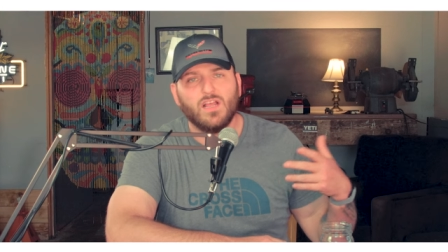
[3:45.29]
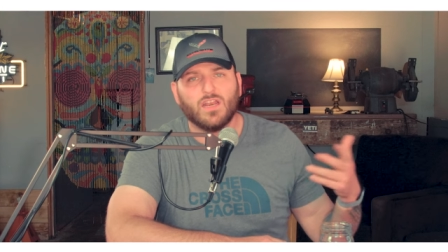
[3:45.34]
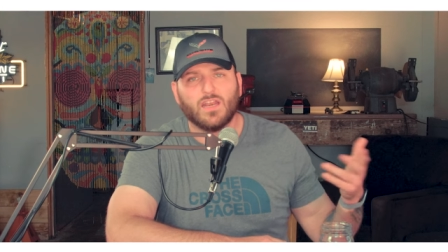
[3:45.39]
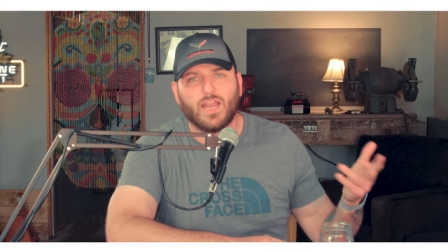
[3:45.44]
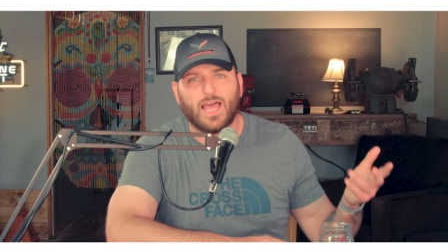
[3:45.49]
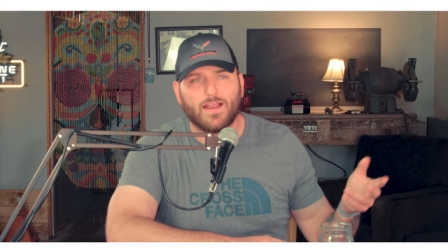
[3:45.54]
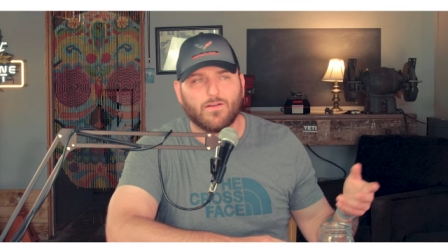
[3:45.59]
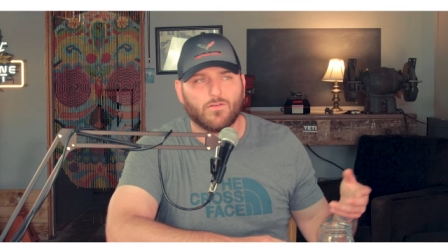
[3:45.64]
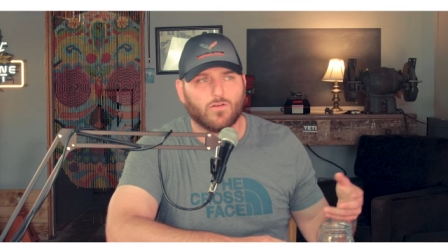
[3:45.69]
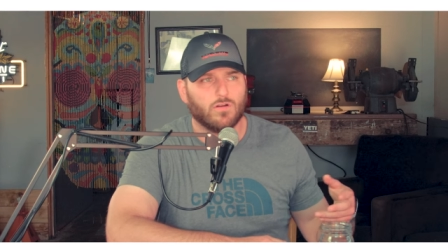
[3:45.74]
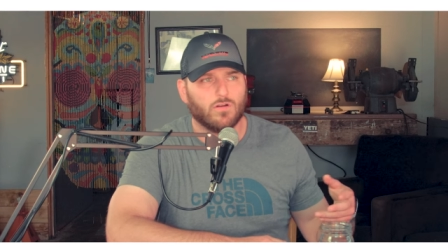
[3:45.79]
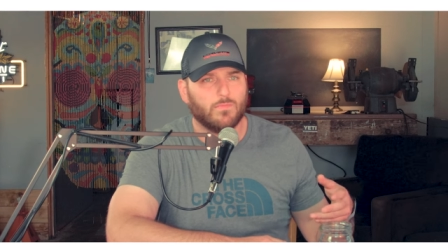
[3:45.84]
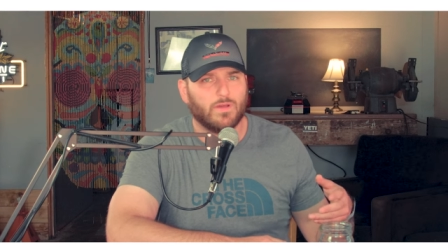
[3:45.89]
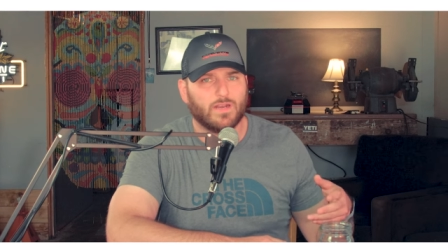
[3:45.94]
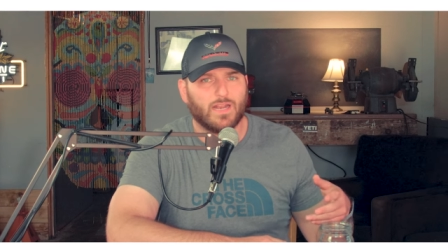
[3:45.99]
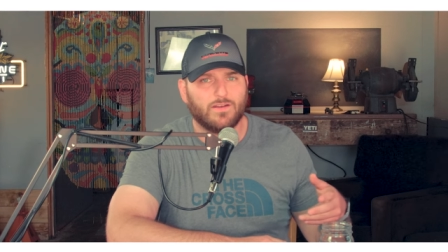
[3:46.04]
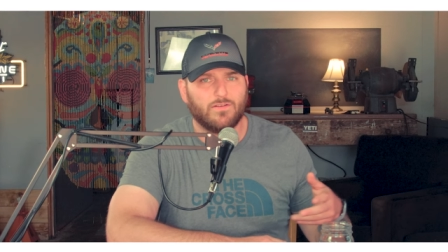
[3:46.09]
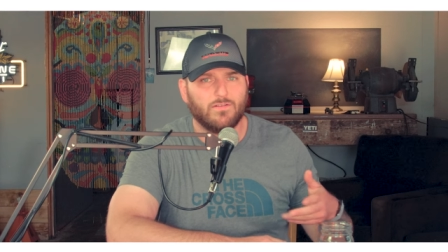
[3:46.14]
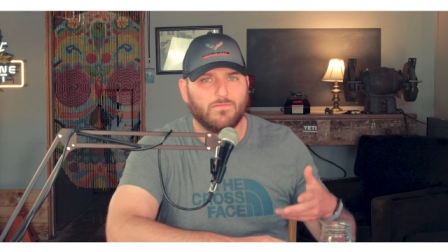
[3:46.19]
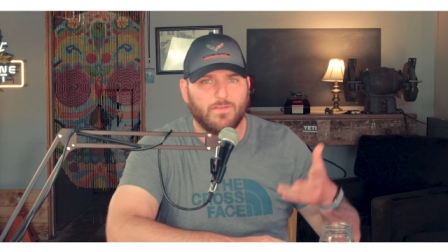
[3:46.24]
Lightroom,
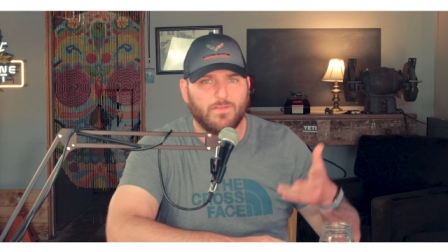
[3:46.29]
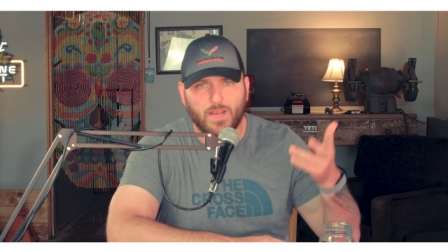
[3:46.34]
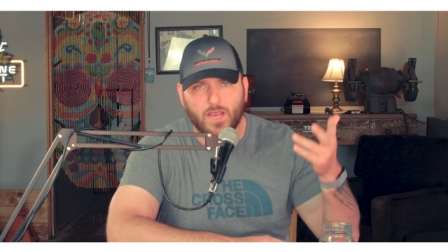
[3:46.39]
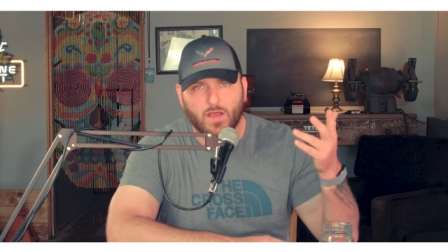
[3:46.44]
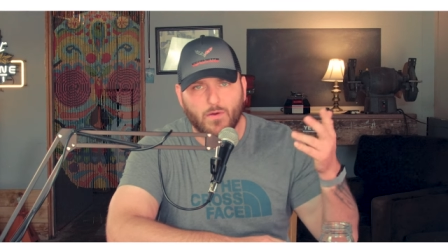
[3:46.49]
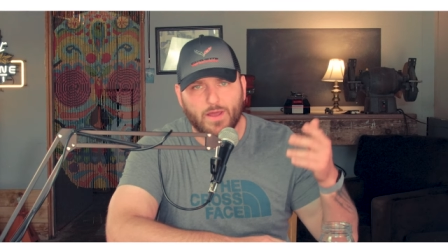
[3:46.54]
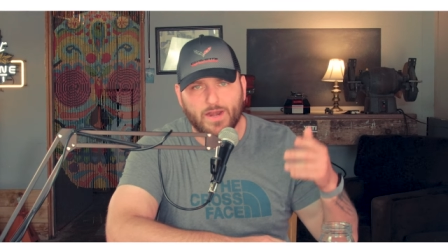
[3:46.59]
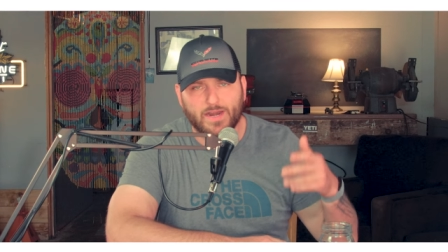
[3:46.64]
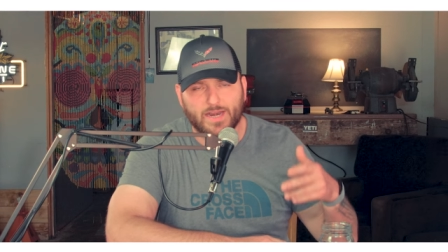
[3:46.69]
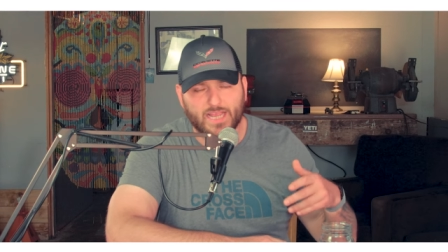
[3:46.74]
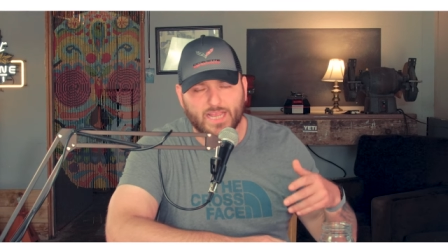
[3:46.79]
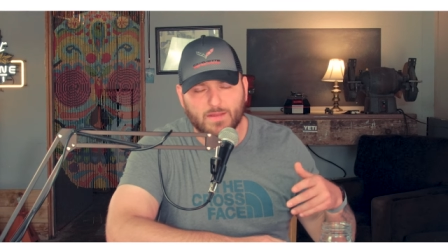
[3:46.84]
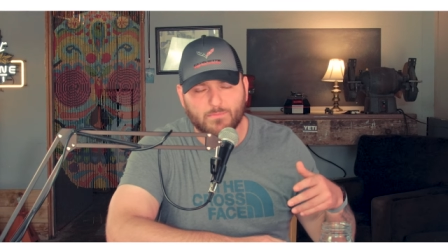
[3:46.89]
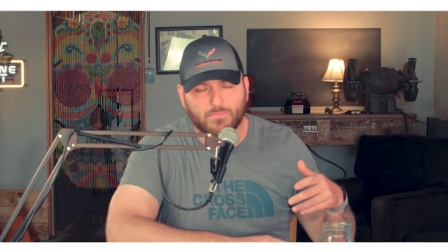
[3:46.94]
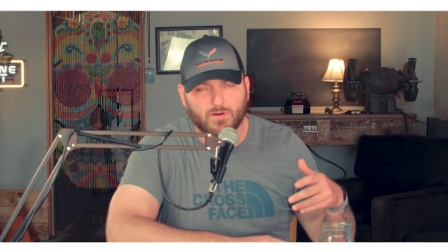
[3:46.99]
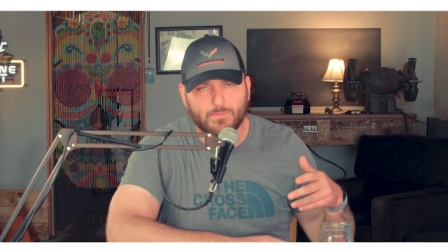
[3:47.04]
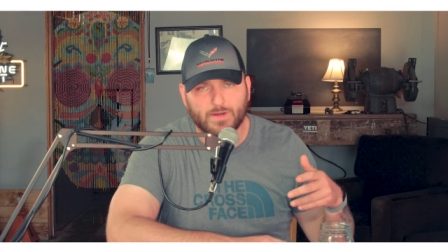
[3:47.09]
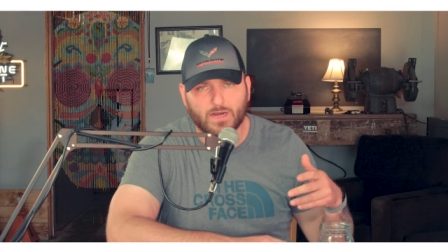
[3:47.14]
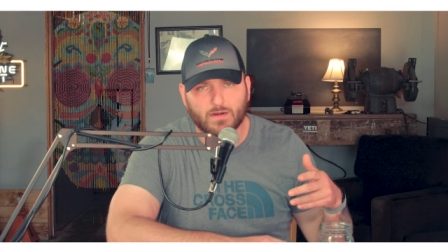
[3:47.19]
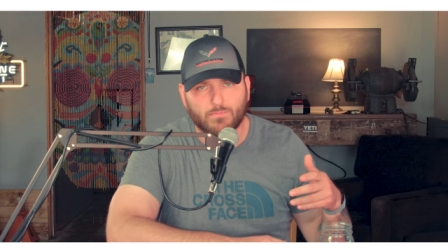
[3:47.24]
and I do video editing
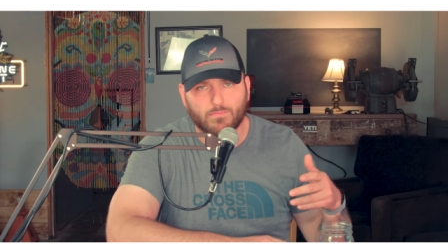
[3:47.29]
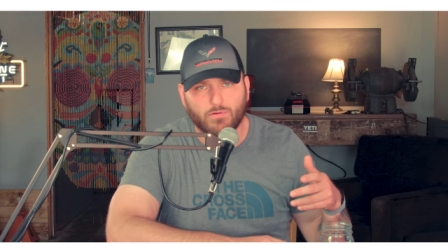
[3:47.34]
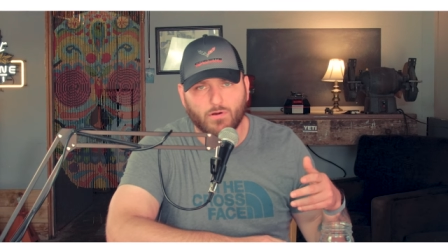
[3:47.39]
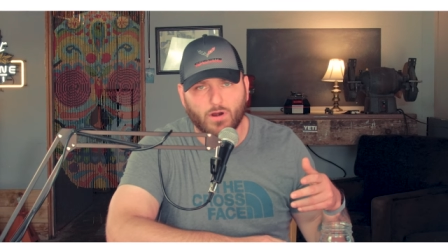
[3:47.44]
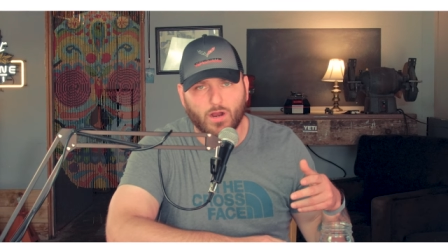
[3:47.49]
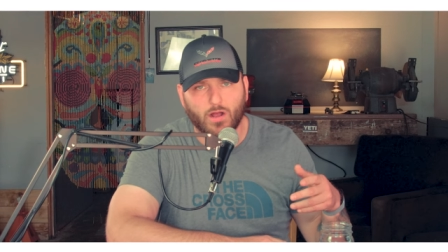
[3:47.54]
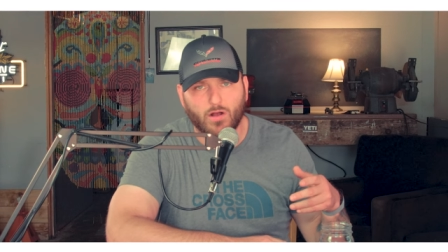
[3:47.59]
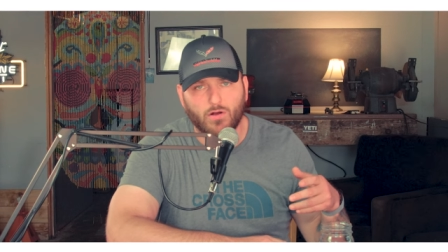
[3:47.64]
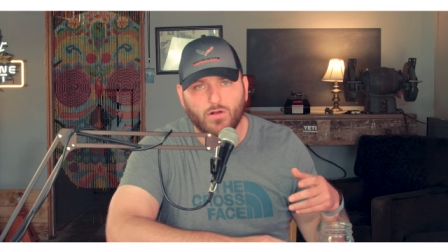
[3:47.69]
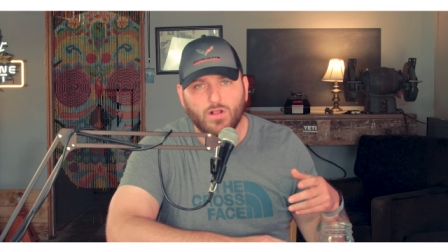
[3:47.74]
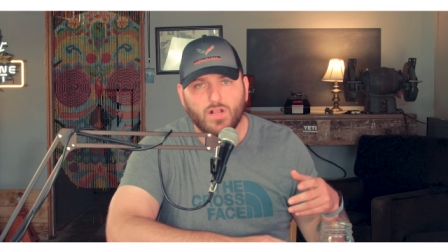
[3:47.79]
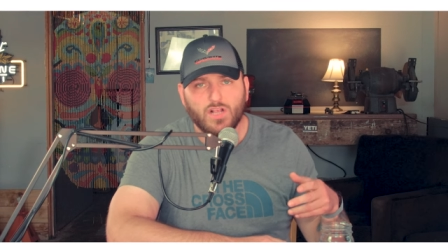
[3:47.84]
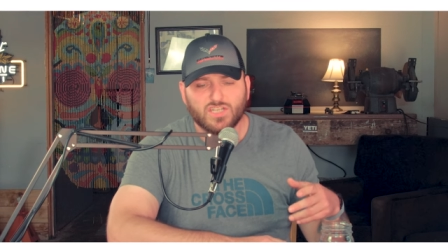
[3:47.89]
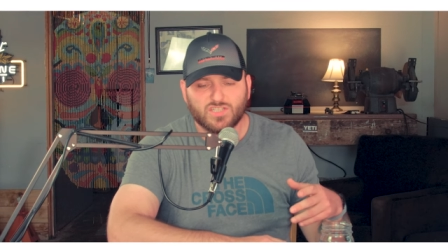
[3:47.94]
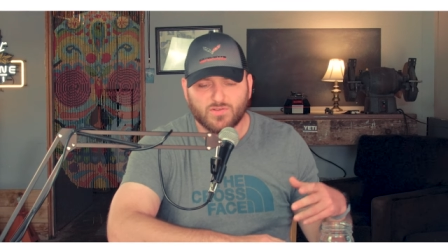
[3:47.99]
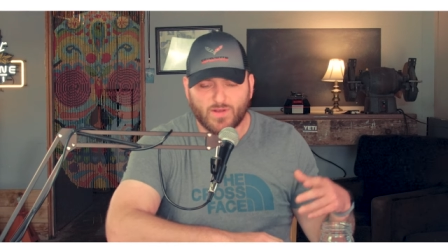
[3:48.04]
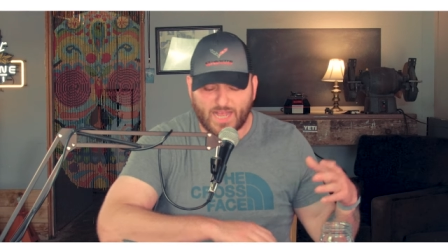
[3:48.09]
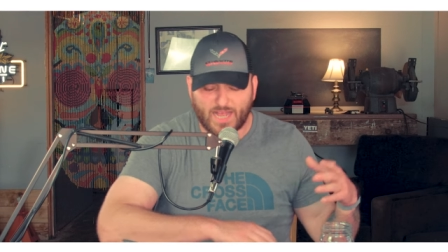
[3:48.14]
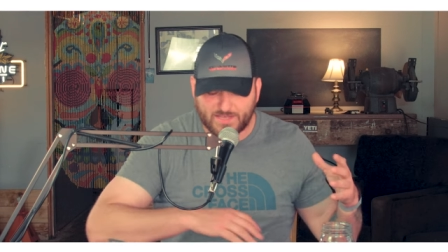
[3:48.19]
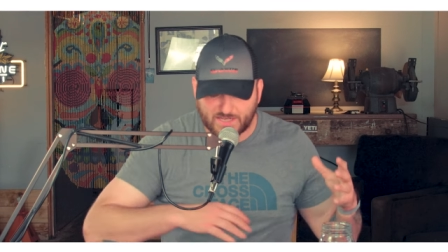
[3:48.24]
in Premiere Pro.
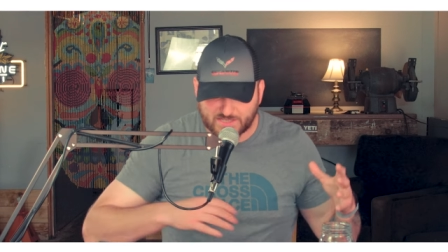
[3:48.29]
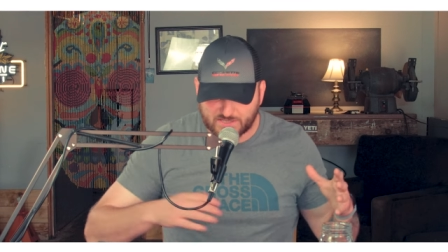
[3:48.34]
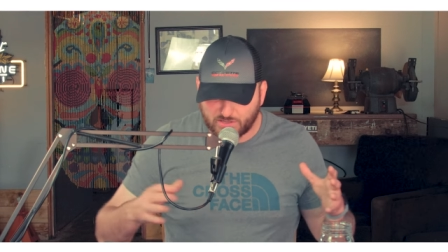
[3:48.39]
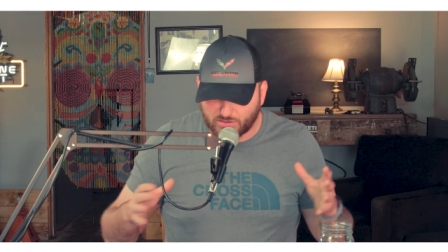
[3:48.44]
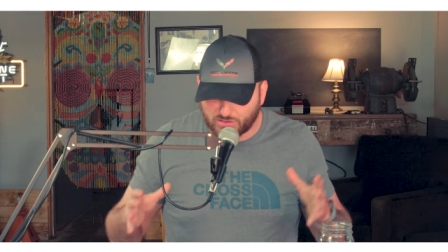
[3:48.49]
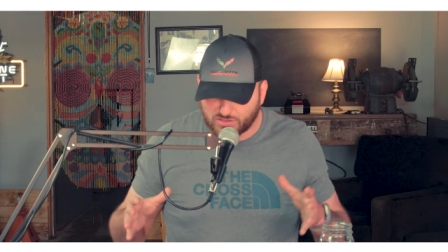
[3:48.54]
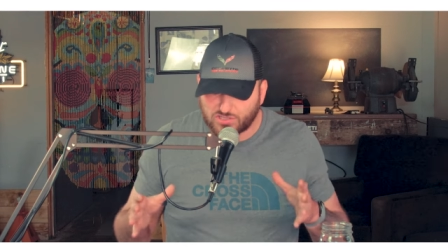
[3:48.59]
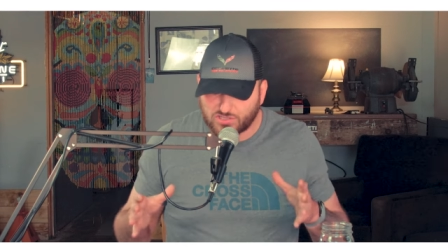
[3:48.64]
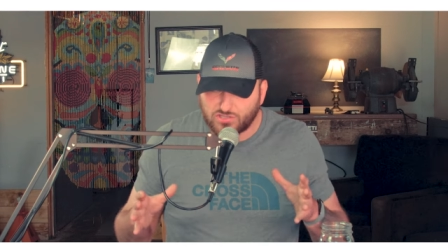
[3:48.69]
So I had this little